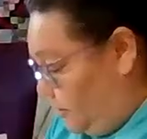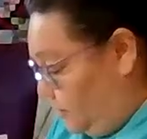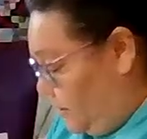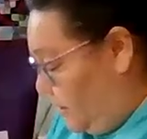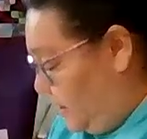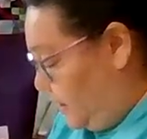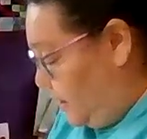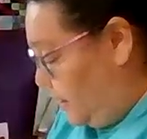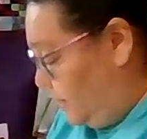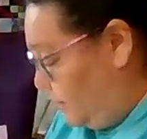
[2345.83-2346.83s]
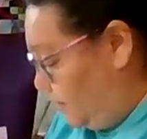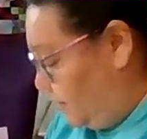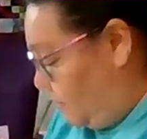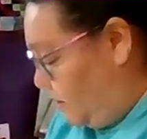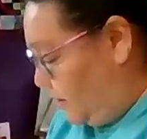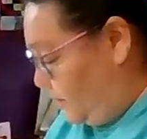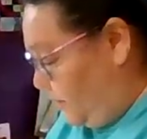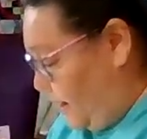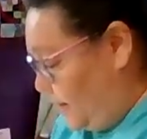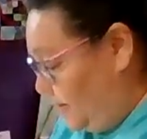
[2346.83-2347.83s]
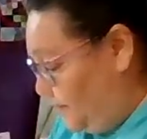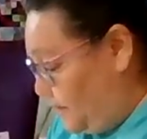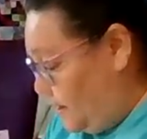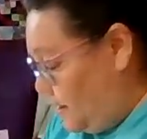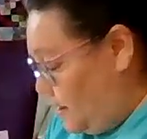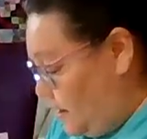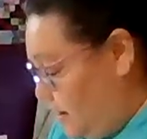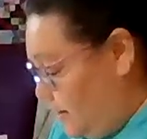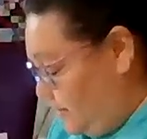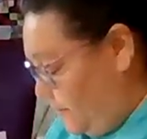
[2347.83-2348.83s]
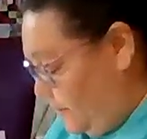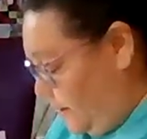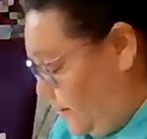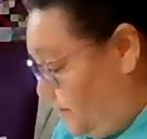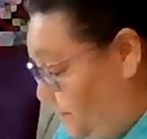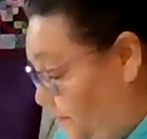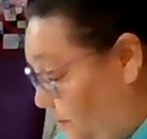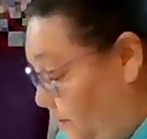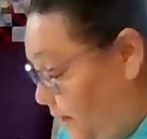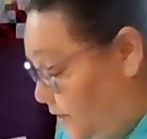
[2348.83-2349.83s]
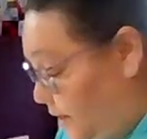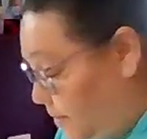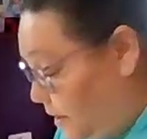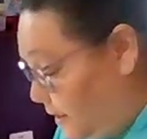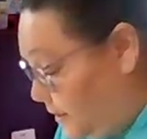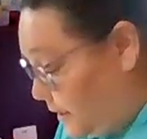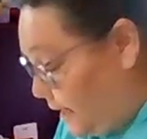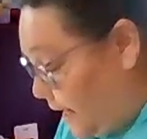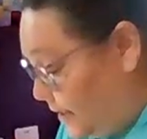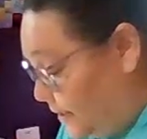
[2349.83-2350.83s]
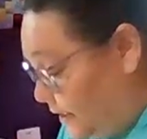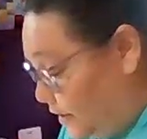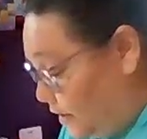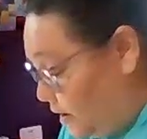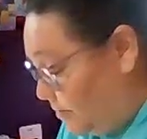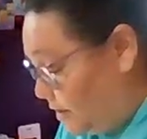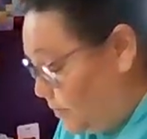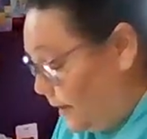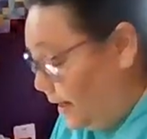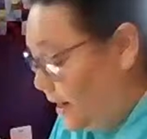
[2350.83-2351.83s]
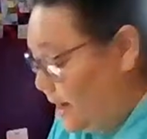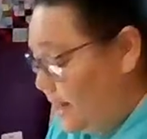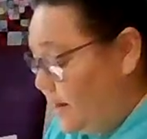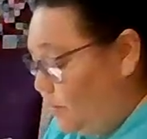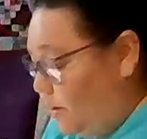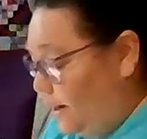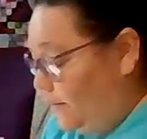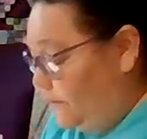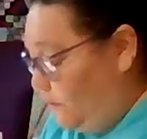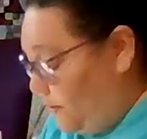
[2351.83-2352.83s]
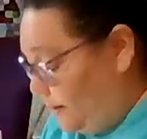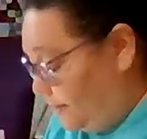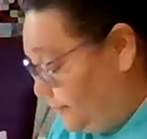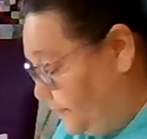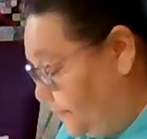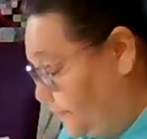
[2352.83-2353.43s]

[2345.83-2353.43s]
Shoot, I put the wrong thread. All right, so now we're gonna again stitch on between 1 and 4,